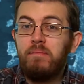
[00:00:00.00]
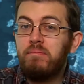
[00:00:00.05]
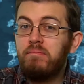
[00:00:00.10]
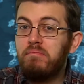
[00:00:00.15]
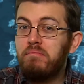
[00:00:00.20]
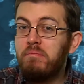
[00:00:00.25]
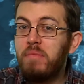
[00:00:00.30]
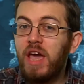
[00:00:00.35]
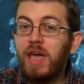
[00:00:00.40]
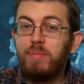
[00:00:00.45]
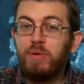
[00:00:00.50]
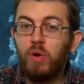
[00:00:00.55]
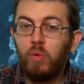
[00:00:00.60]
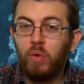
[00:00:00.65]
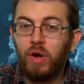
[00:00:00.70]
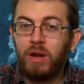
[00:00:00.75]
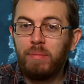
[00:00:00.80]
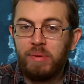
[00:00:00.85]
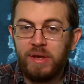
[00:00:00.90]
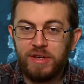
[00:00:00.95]
maybe it
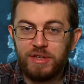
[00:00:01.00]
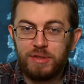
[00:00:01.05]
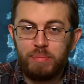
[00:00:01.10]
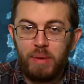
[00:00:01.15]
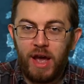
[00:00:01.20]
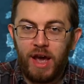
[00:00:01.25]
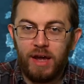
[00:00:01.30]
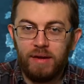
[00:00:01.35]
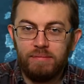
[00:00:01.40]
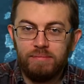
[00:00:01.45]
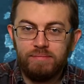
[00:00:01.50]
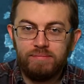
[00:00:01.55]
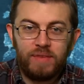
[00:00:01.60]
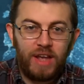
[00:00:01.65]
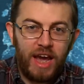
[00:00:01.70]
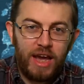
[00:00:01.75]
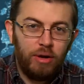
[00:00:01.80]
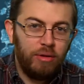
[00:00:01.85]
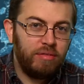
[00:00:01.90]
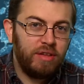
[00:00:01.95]
wouldn't be as bad.
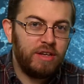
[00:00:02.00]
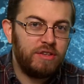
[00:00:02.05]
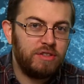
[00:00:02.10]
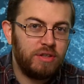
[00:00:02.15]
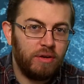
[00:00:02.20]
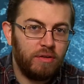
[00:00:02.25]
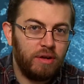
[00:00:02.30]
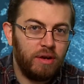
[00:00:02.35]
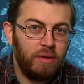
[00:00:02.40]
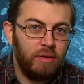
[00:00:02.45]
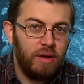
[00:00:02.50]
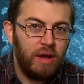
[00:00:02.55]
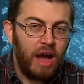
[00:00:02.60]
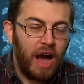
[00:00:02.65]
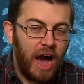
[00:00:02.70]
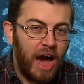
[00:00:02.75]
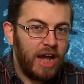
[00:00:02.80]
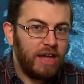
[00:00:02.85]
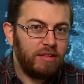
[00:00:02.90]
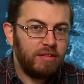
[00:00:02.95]
I don't think so, though.
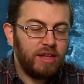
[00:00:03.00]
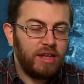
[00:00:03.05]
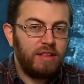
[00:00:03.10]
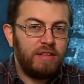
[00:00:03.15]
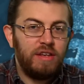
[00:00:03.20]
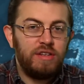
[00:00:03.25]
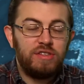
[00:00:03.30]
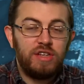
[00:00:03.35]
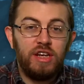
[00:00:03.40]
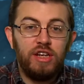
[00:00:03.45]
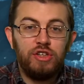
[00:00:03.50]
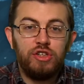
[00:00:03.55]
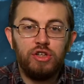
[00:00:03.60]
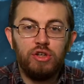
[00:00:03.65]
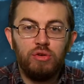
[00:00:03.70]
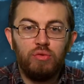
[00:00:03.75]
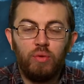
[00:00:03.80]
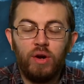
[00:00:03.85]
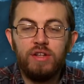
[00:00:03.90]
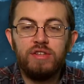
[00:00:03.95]
I think this
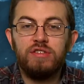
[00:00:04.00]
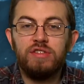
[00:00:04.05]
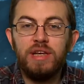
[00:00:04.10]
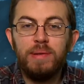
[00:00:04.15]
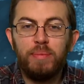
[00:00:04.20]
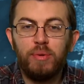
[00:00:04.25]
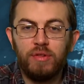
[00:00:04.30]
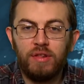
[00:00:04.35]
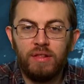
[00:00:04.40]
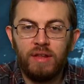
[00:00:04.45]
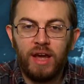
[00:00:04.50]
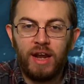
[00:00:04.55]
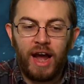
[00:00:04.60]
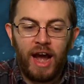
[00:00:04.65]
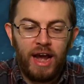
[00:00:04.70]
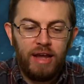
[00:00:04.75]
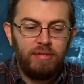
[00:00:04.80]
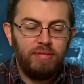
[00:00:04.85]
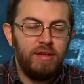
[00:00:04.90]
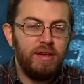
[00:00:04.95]
issue runs deeper than that.
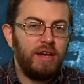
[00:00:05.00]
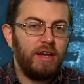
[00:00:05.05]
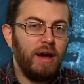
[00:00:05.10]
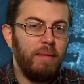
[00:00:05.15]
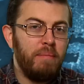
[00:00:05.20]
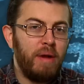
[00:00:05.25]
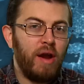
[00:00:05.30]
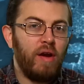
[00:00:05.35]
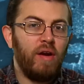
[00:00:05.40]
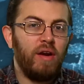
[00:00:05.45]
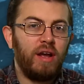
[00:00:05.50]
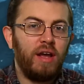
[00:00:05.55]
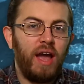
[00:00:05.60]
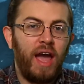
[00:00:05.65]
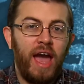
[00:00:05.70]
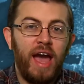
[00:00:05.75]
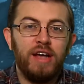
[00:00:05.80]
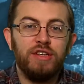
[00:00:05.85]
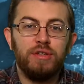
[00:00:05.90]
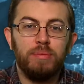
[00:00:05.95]
I think America
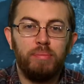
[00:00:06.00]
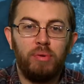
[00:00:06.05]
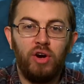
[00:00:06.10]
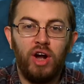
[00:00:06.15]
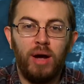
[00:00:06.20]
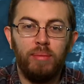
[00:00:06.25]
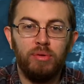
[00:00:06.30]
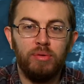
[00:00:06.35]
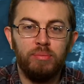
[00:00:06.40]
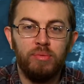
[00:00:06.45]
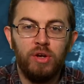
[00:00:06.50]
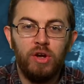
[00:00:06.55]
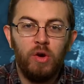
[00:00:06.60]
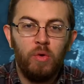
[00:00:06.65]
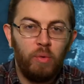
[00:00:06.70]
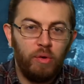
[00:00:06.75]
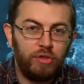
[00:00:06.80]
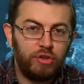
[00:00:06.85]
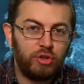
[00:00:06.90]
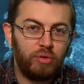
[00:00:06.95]
has a problem
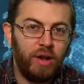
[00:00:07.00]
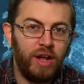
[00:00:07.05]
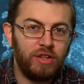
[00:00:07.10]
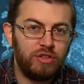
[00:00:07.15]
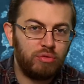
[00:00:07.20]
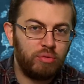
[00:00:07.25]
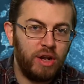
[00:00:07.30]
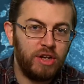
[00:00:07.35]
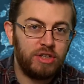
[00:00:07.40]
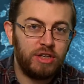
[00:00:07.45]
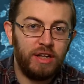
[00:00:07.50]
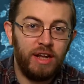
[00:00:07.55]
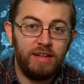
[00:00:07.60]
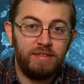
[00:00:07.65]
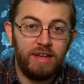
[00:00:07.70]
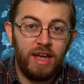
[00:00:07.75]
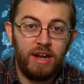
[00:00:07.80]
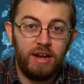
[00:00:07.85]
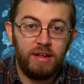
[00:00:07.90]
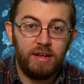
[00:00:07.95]
with transracial
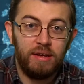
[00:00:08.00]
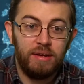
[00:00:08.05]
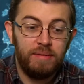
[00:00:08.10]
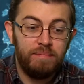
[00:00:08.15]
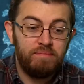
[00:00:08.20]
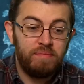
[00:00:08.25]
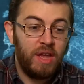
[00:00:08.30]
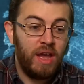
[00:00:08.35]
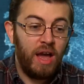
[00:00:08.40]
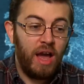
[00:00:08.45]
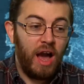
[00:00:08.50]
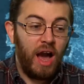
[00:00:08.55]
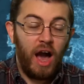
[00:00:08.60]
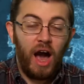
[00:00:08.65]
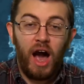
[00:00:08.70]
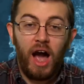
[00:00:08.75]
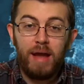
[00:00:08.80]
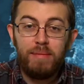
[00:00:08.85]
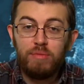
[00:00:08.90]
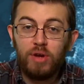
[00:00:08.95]
identity.
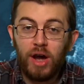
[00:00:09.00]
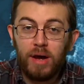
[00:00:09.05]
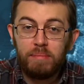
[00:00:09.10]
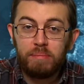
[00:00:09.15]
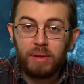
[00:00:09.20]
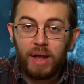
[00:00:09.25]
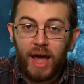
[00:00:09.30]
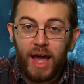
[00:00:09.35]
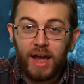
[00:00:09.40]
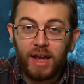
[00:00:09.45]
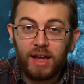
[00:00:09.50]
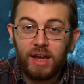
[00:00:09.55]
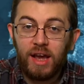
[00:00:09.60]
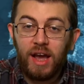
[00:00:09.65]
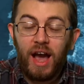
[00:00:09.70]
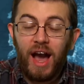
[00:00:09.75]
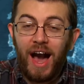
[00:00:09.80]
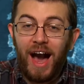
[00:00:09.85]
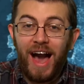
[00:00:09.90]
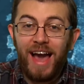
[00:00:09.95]
I'm not black.
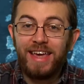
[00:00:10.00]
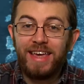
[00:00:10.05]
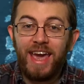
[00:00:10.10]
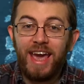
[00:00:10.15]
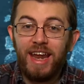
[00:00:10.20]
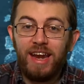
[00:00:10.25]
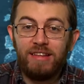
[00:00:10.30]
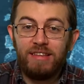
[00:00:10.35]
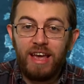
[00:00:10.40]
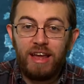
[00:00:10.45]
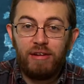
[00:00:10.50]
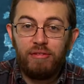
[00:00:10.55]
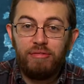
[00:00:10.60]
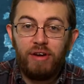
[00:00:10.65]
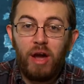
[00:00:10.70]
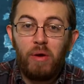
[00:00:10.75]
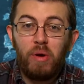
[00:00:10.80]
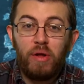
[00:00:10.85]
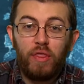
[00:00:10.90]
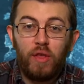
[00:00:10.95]
I can't
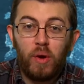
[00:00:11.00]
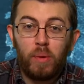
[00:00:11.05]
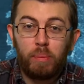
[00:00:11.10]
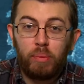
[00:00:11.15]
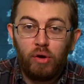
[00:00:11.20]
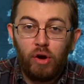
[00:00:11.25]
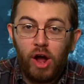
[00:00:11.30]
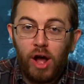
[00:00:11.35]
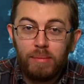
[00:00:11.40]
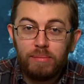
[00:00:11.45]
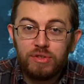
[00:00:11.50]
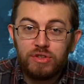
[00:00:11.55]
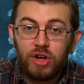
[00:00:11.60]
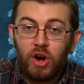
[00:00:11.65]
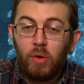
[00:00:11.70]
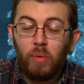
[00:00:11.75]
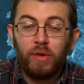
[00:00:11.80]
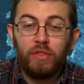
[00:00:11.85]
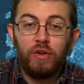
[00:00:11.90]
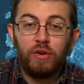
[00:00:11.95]
identify what their problems
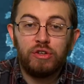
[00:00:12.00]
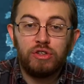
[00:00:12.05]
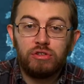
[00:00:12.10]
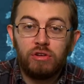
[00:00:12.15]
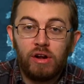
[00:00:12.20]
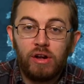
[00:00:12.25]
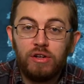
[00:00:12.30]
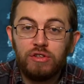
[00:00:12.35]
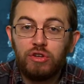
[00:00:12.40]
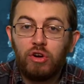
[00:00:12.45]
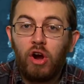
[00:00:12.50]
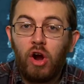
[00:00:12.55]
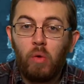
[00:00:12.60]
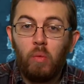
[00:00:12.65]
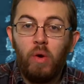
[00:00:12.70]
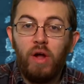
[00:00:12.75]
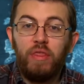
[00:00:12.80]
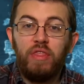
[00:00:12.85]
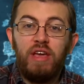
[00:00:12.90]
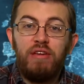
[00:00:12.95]
are, what their struggles are, or
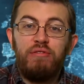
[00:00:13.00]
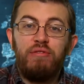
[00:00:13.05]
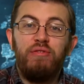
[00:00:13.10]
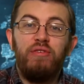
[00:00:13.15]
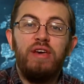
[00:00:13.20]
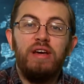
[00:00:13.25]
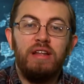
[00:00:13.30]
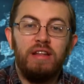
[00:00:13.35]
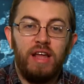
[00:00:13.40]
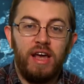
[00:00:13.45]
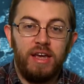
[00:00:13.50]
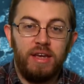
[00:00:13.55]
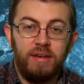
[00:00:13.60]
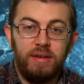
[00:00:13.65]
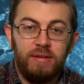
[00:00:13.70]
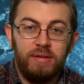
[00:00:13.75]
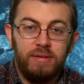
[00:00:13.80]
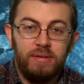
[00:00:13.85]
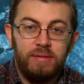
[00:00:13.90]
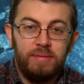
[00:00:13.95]
what they feel
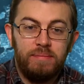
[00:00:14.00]
like.